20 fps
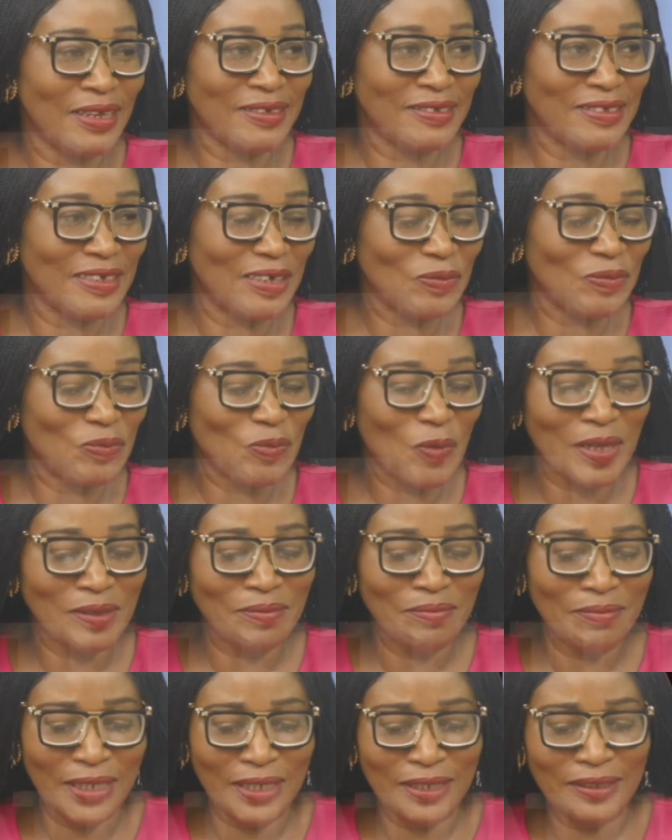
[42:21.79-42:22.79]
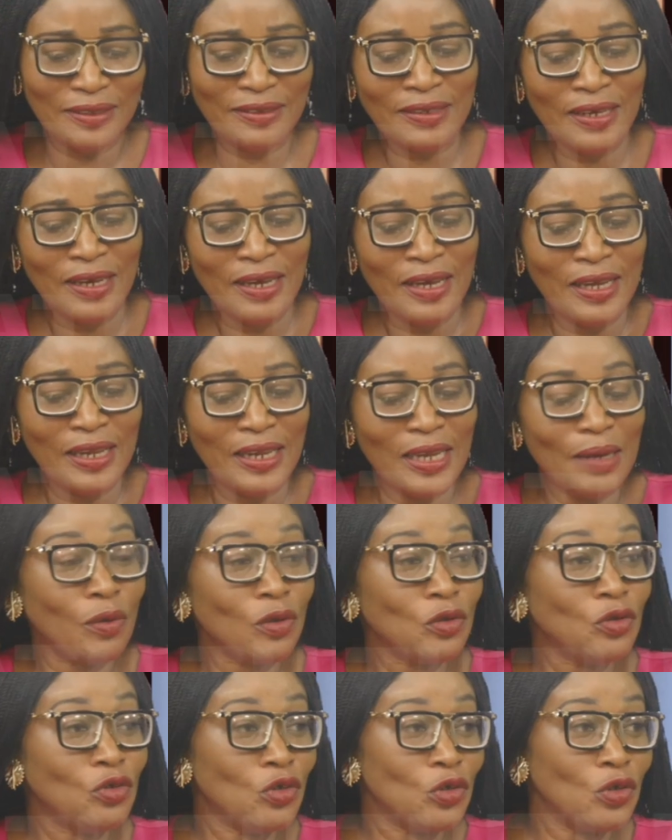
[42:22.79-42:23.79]
less than 1 minute.
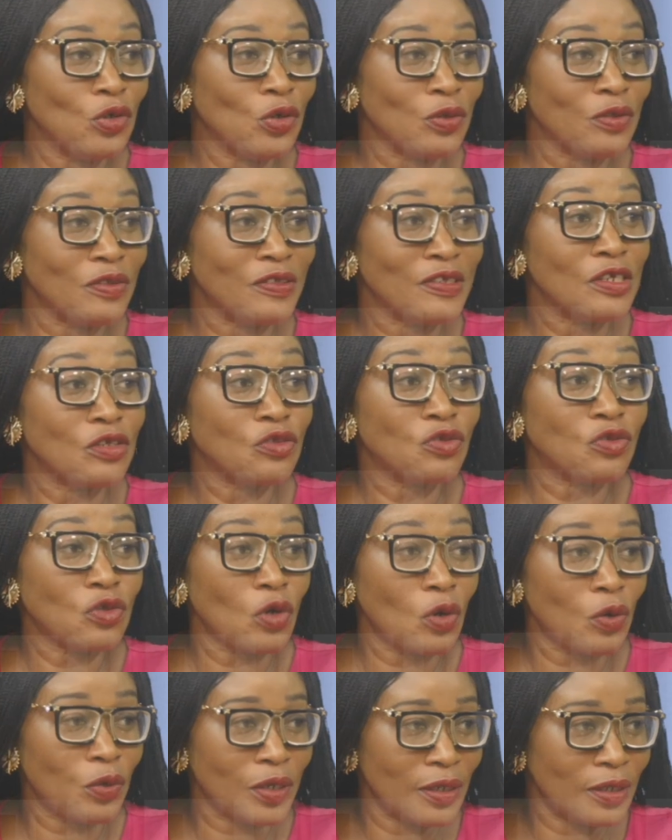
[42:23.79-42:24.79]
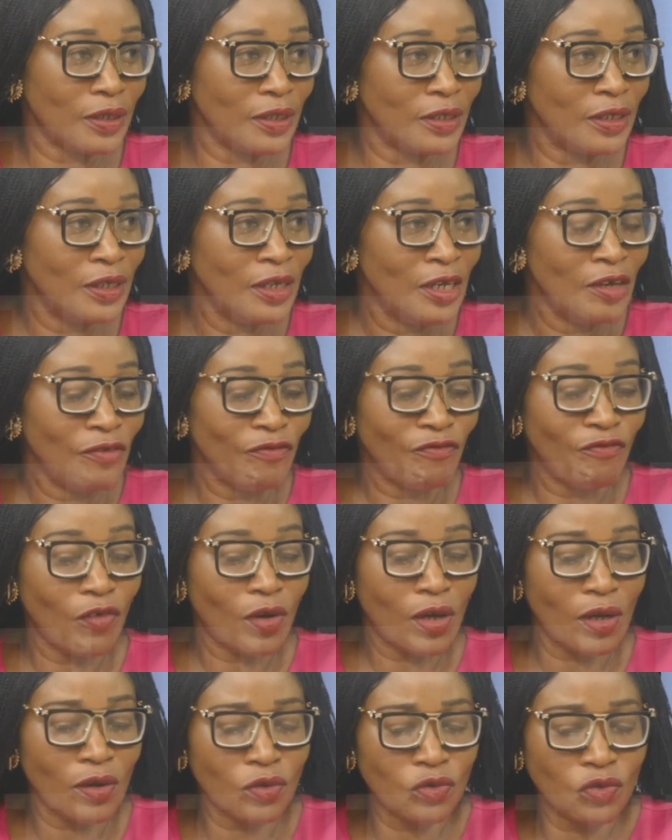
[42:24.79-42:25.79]
Labor unions historically
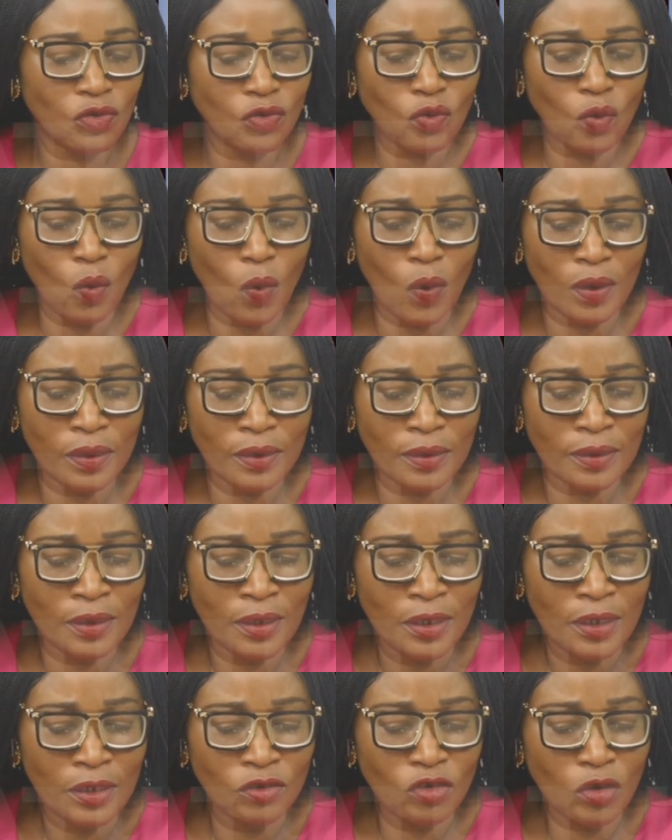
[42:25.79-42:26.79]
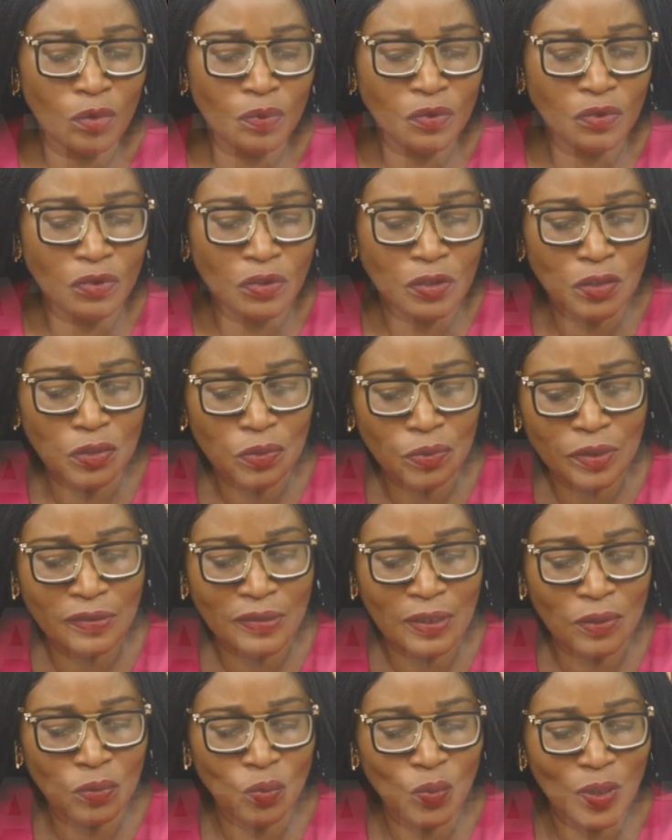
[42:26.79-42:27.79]
focus on job
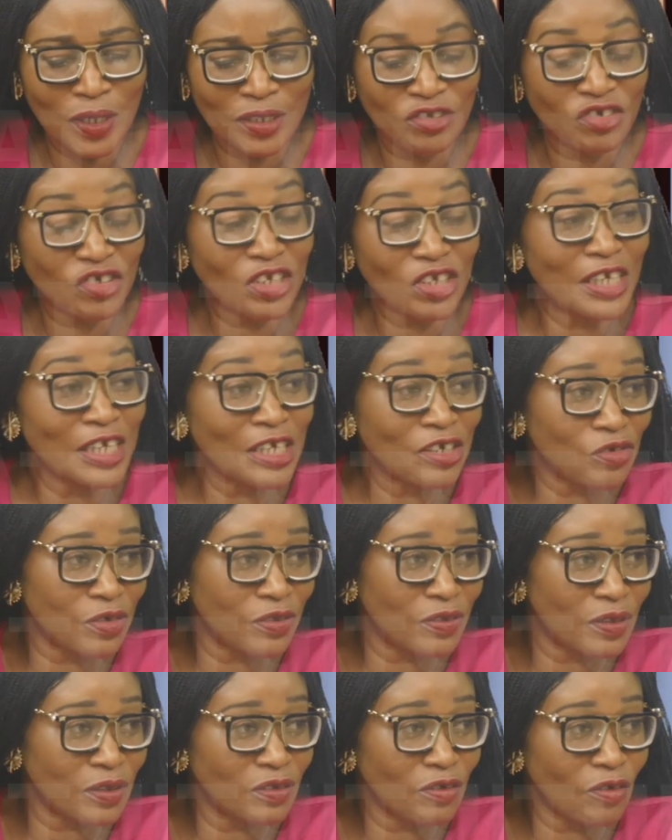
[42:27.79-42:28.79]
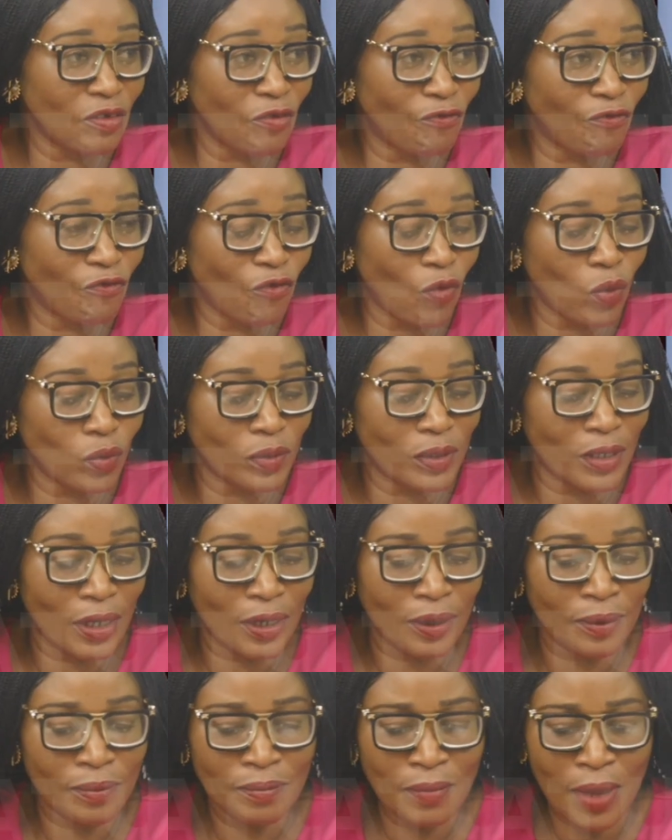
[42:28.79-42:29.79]
security and wage increases for
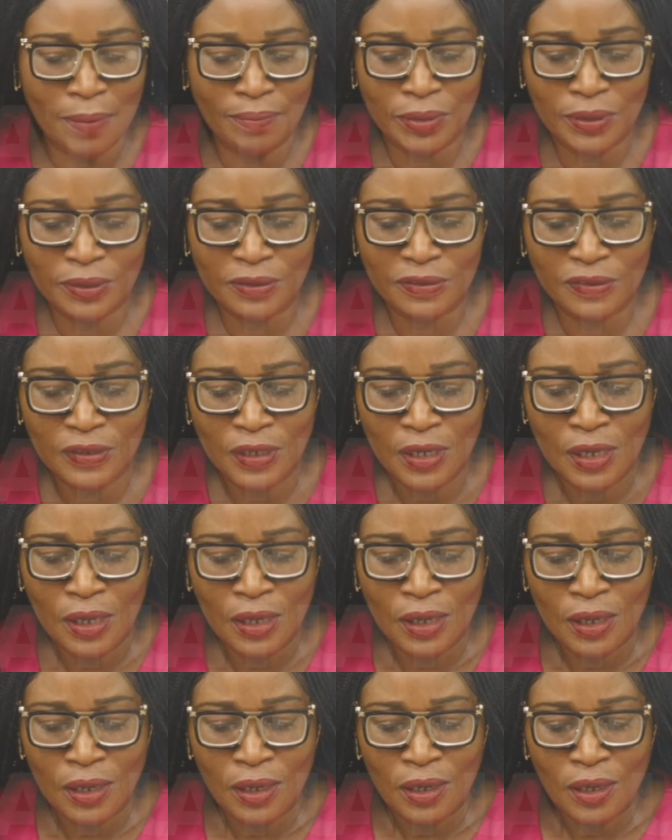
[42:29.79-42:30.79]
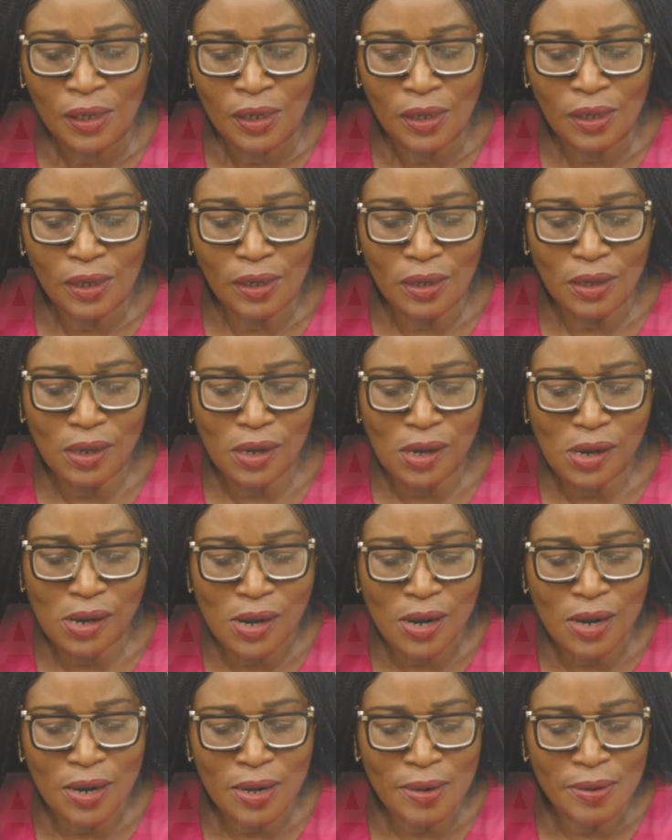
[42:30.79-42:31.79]
their members.
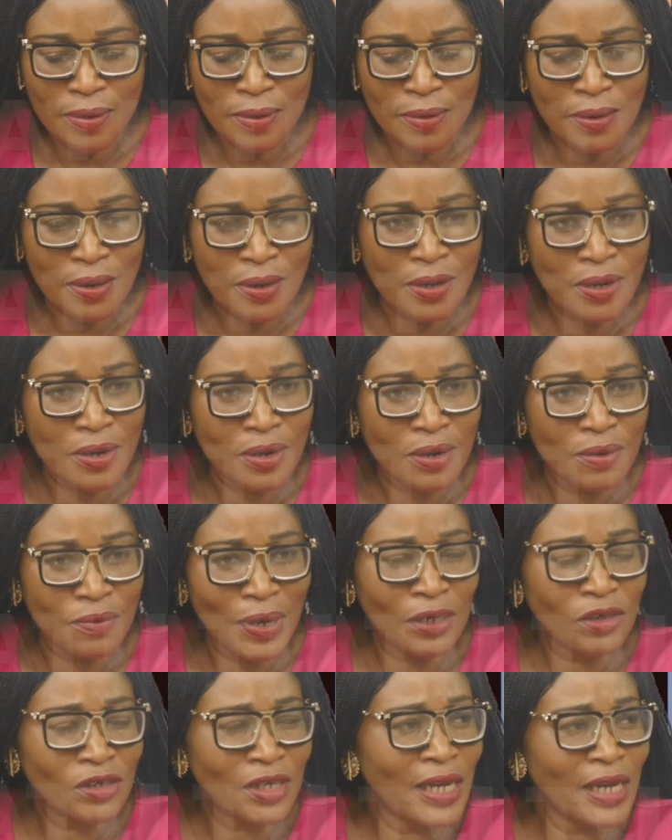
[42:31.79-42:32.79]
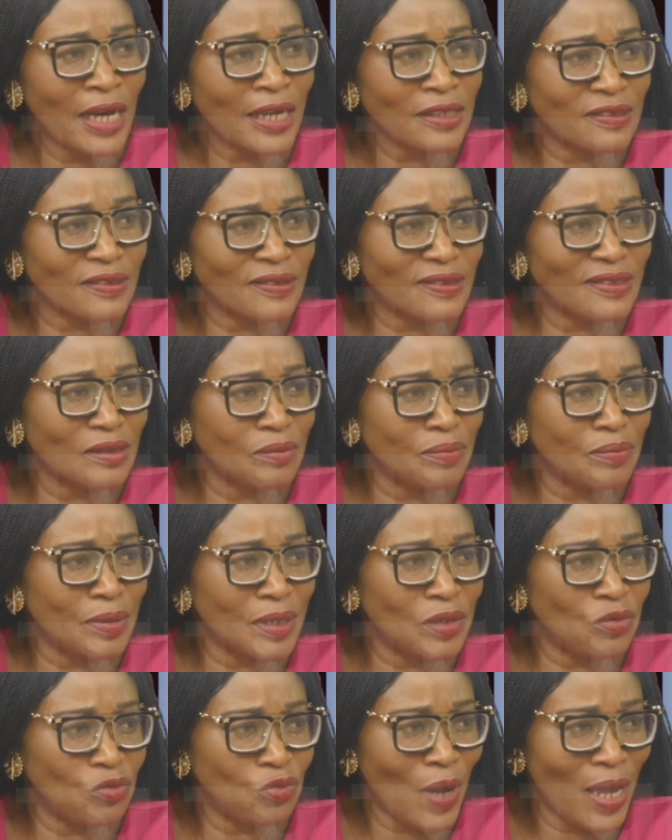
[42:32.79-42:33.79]
We're looking at still
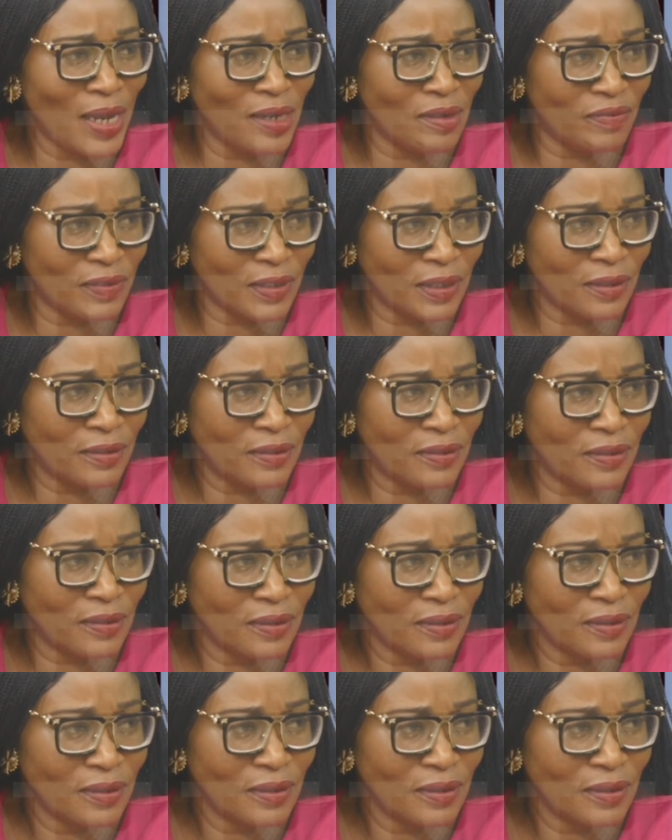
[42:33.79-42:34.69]
being relevant